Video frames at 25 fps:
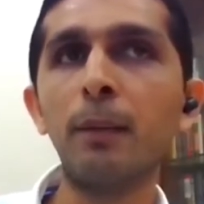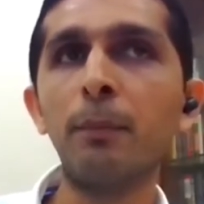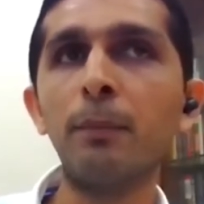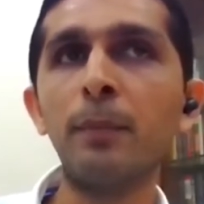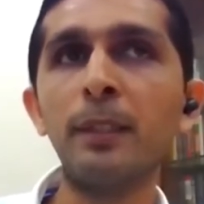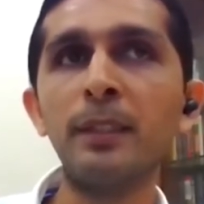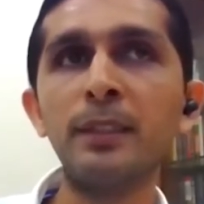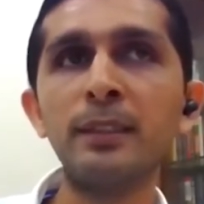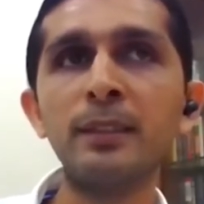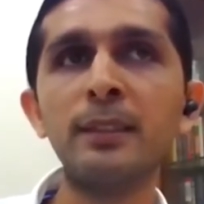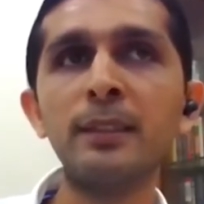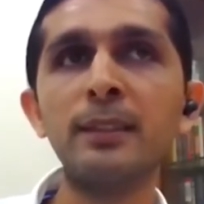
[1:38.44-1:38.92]

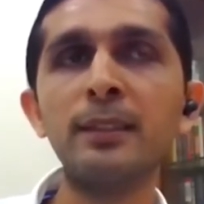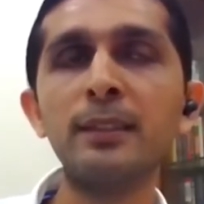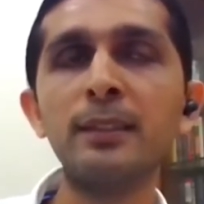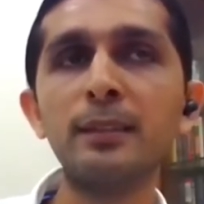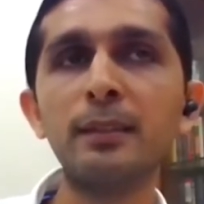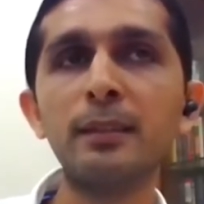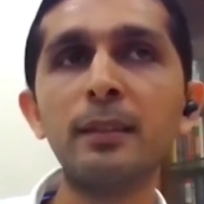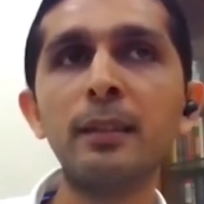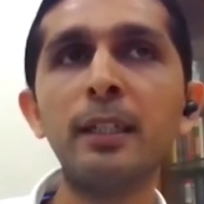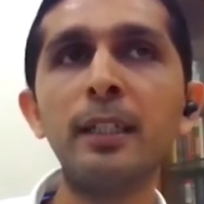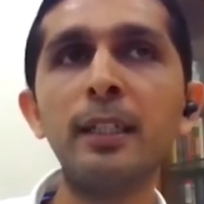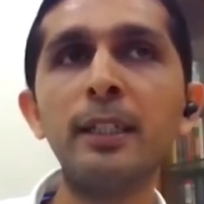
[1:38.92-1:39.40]
business
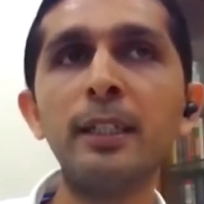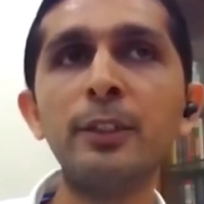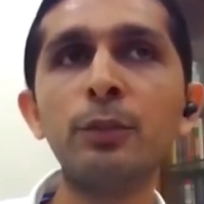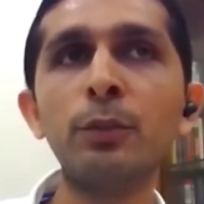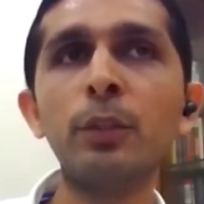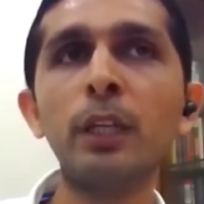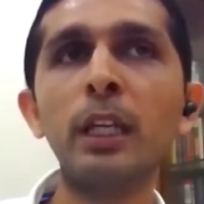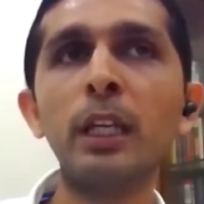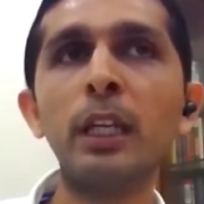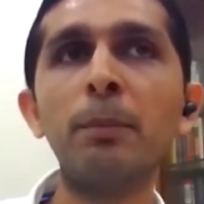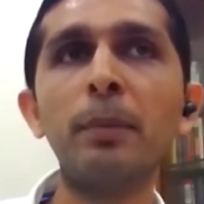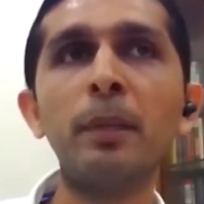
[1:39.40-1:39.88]
needs
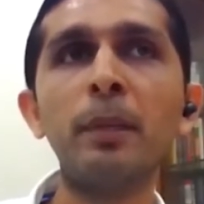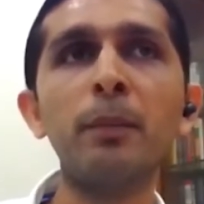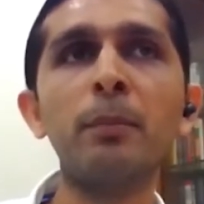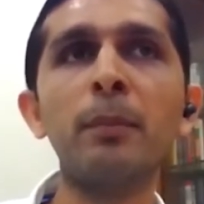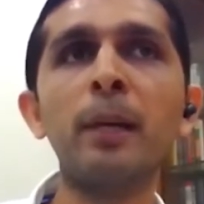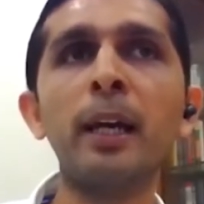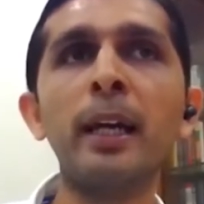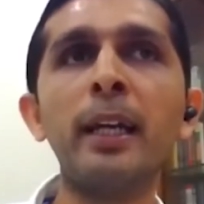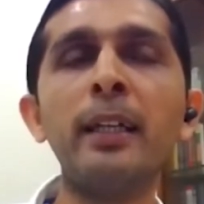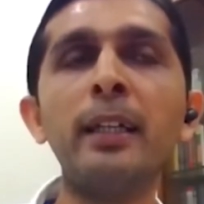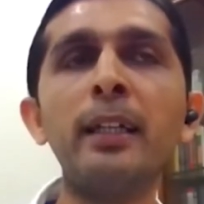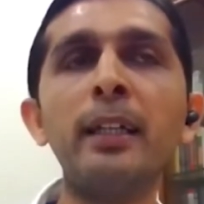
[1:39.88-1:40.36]
to keep
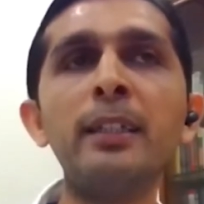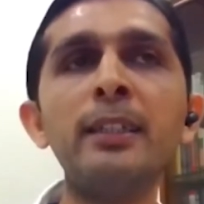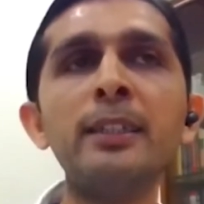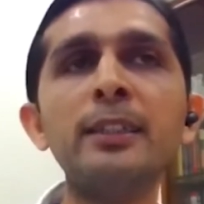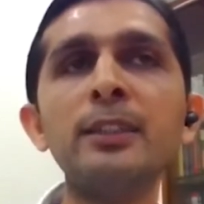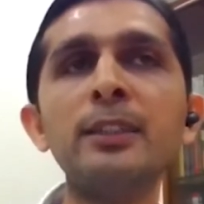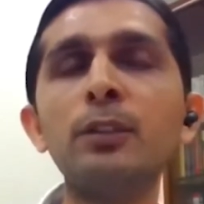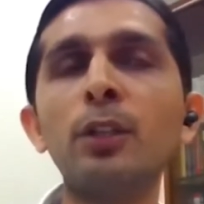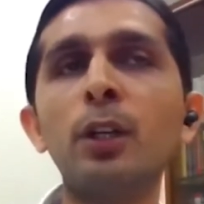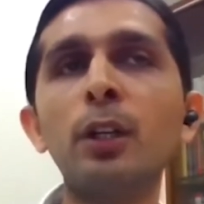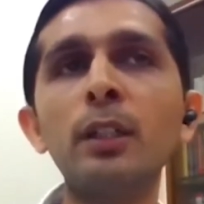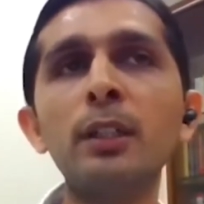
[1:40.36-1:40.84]
in mind.
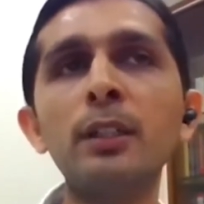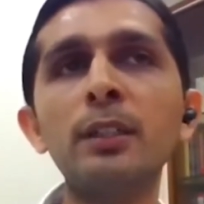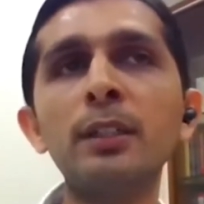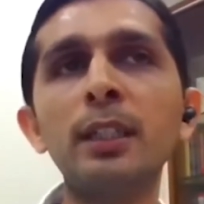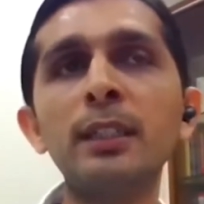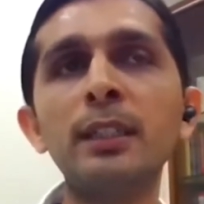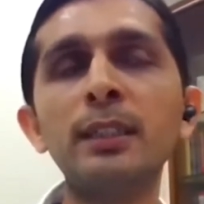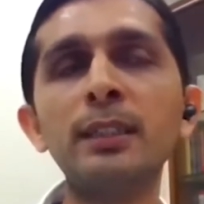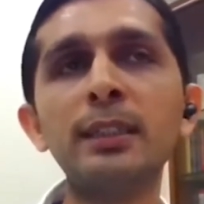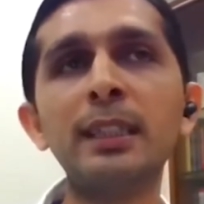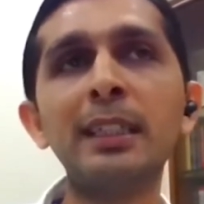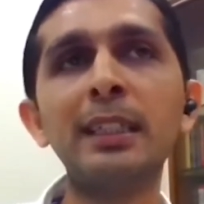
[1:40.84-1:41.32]
It's not
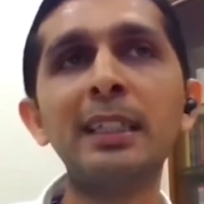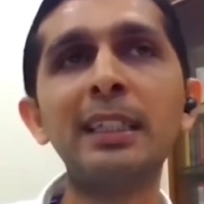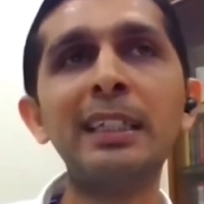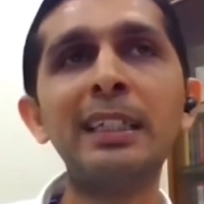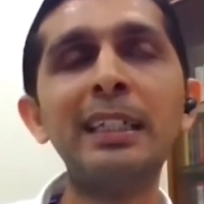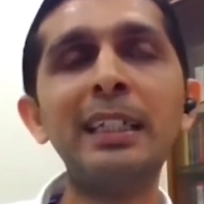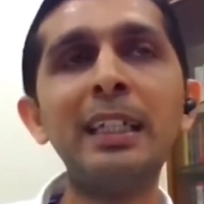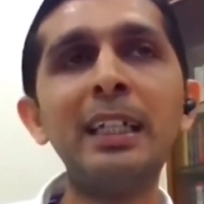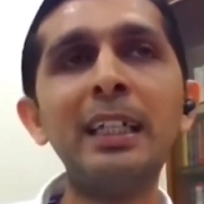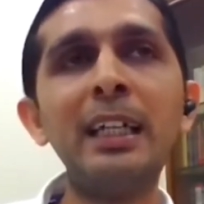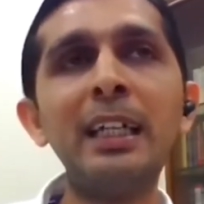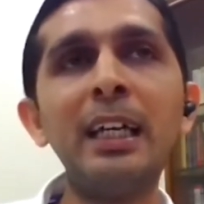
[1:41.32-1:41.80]
just
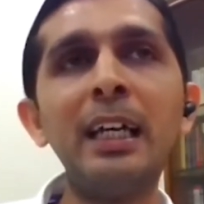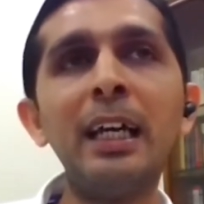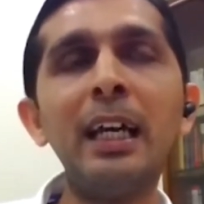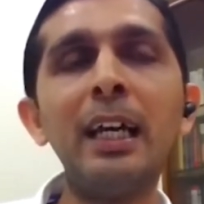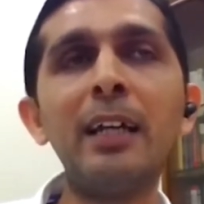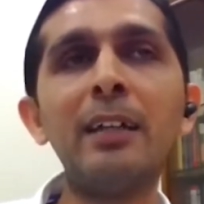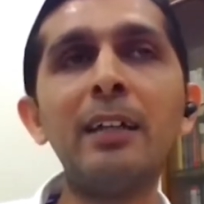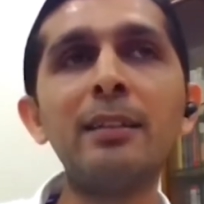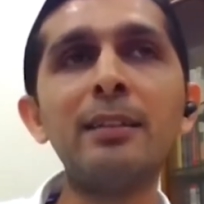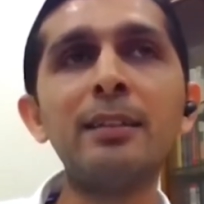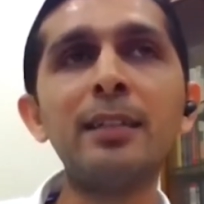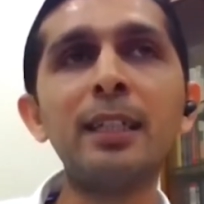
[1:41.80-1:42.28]

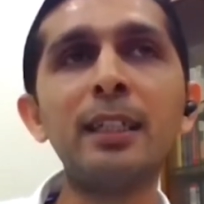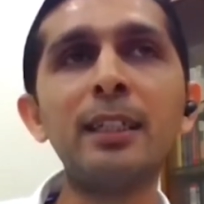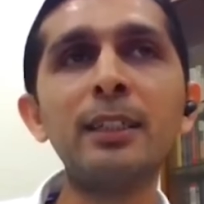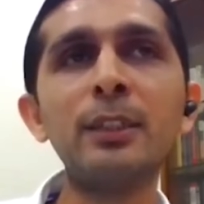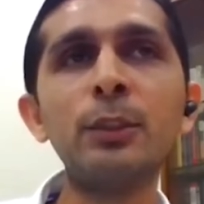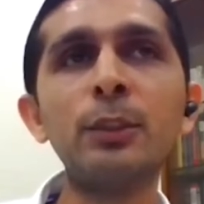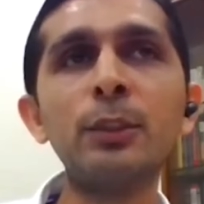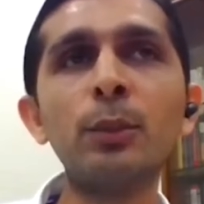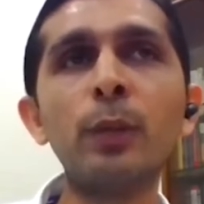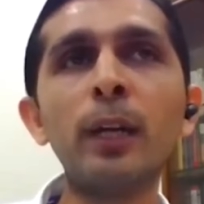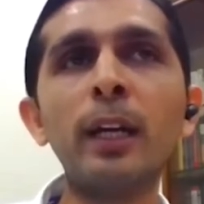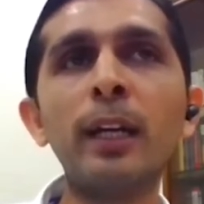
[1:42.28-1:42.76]

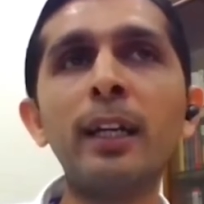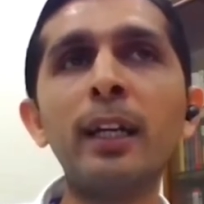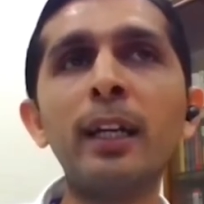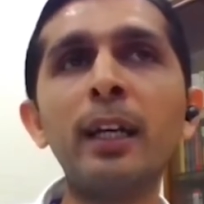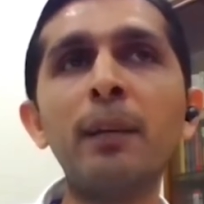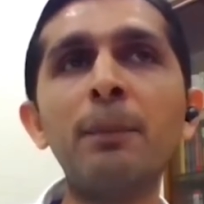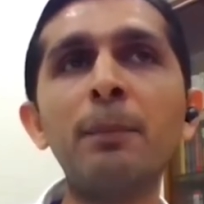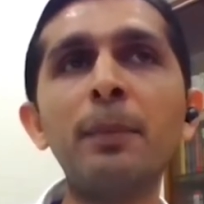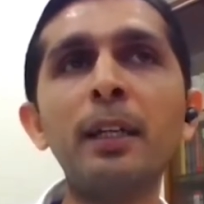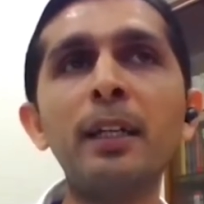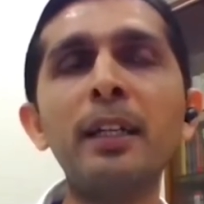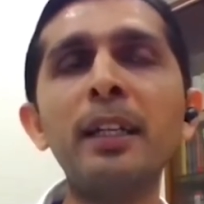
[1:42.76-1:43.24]
just to
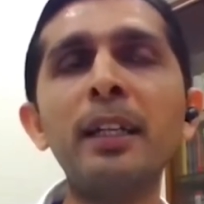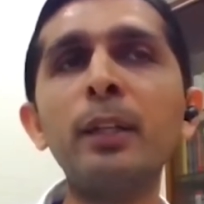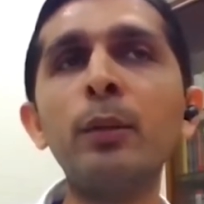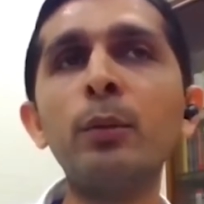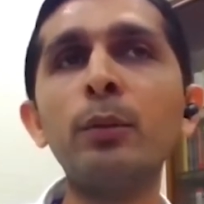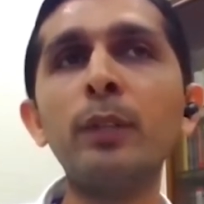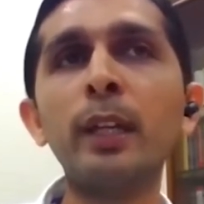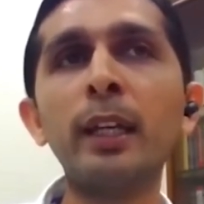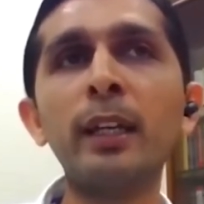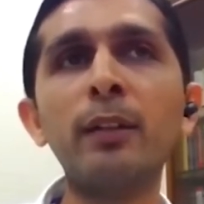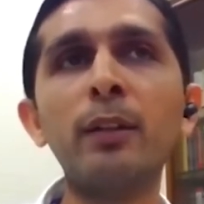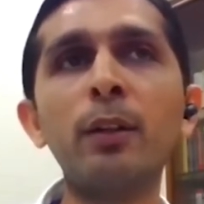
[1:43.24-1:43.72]
adapt a
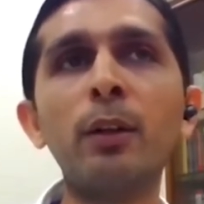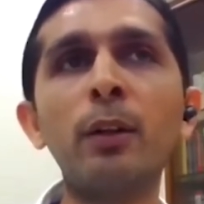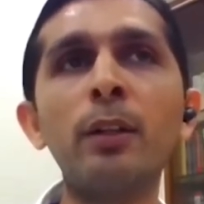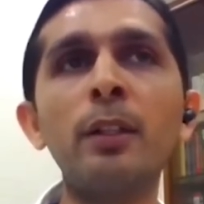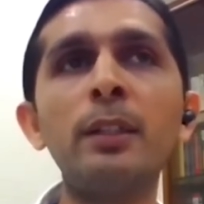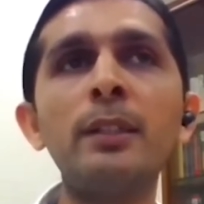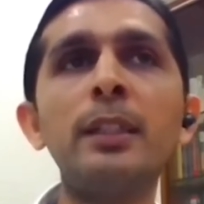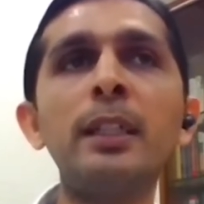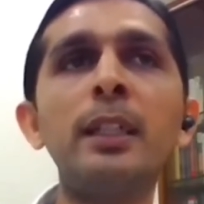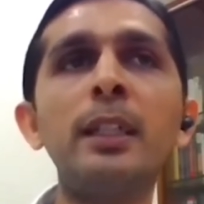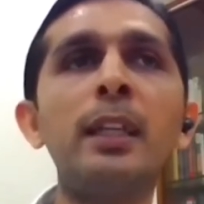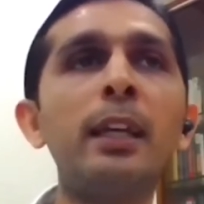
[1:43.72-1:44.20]
new
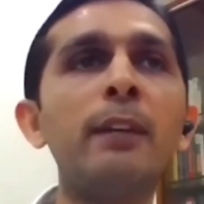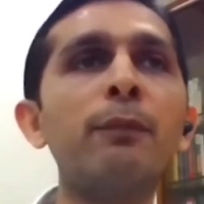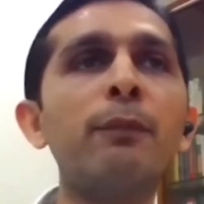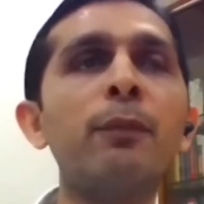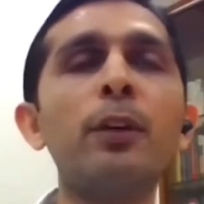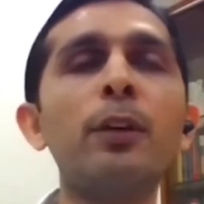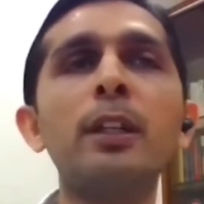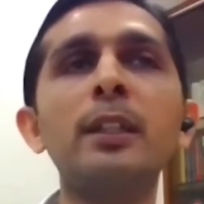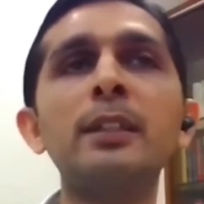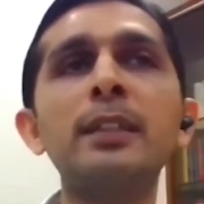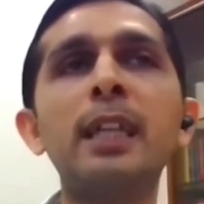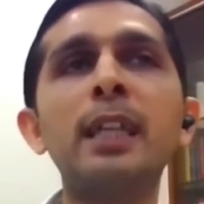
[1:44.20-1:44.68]
technology. Like,
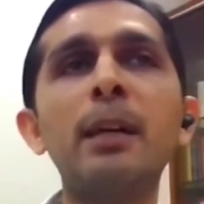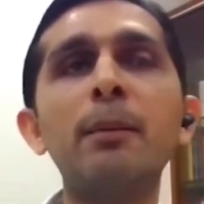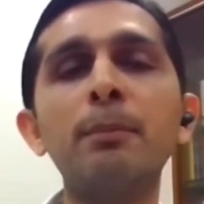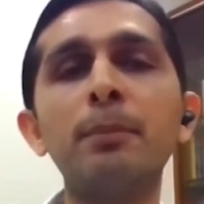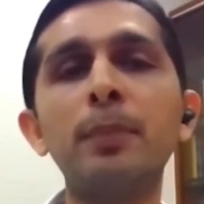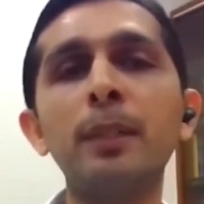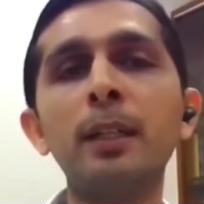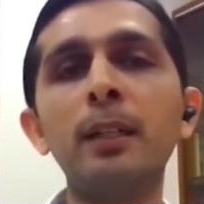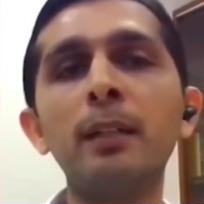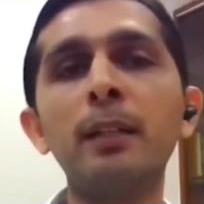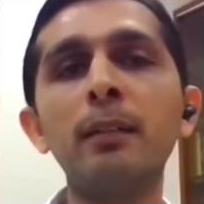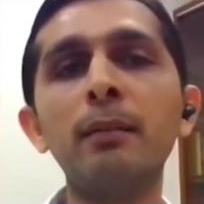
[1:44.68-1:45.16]
for
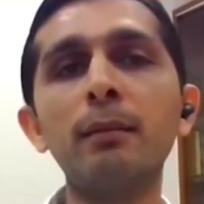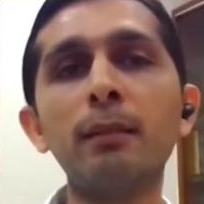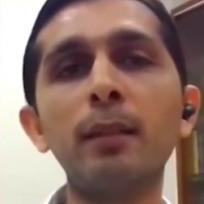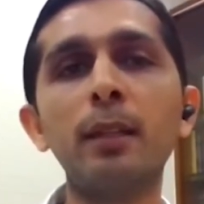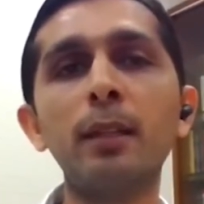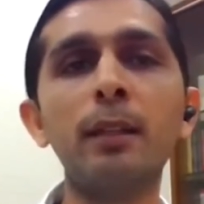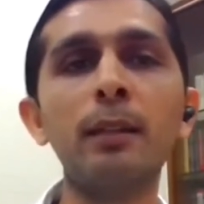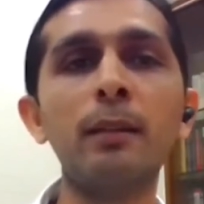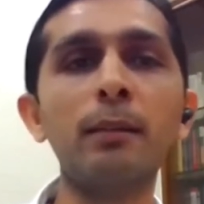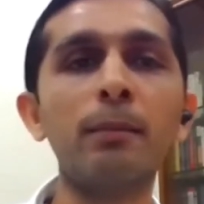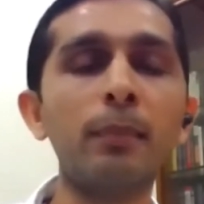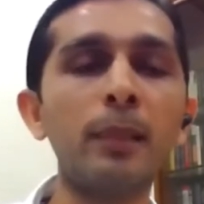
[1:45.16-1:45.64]
example,
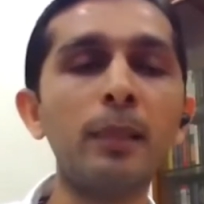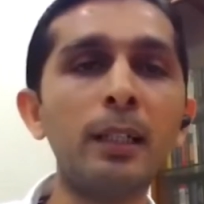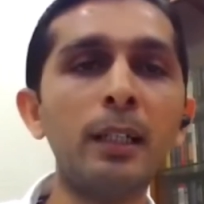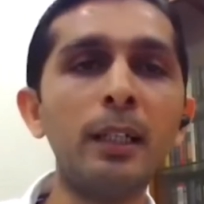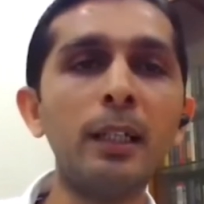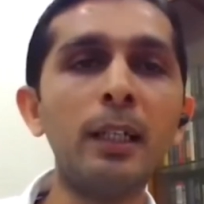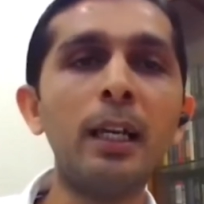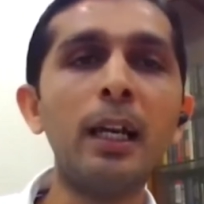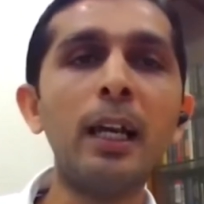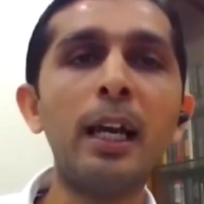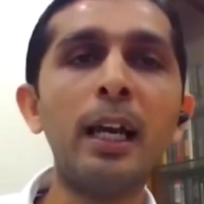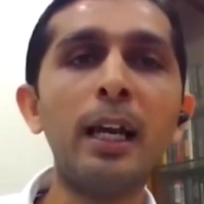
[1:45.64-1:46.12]

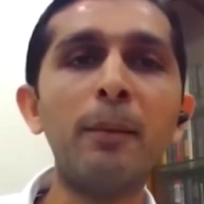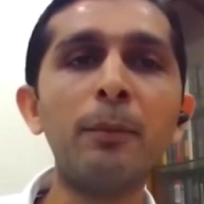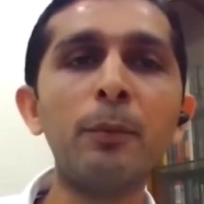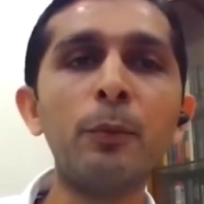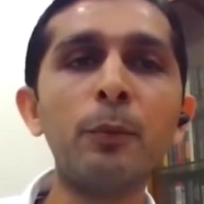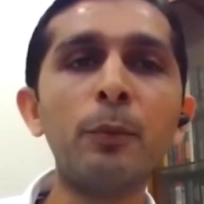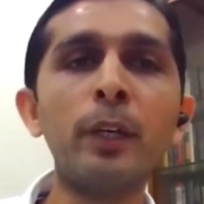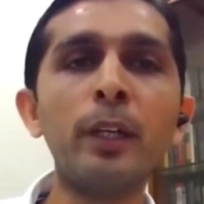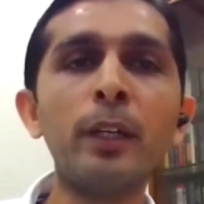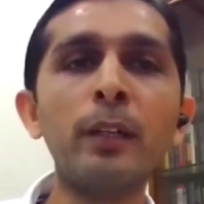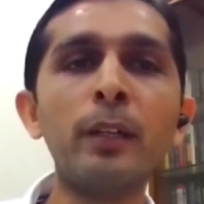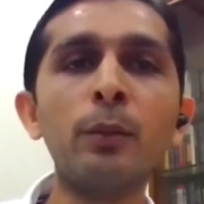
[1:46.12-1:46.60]
I'm
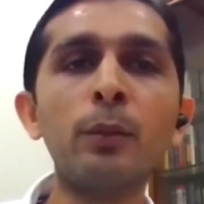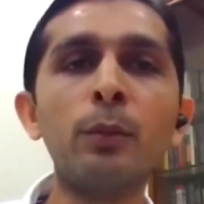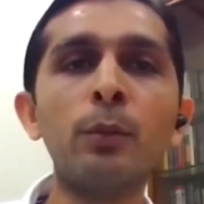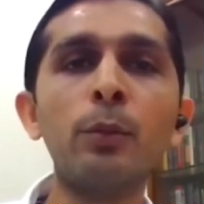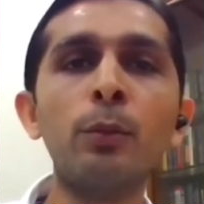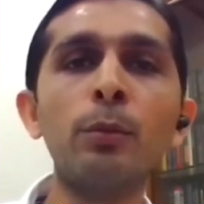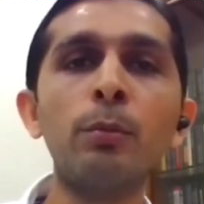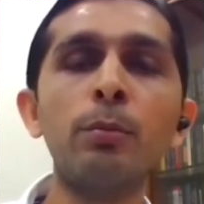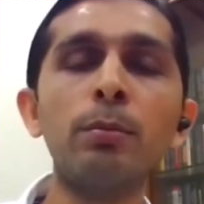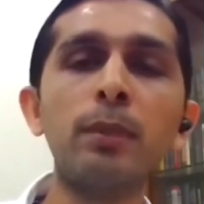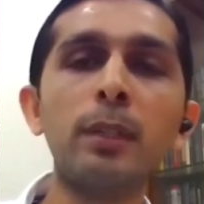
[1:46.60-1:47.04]
going to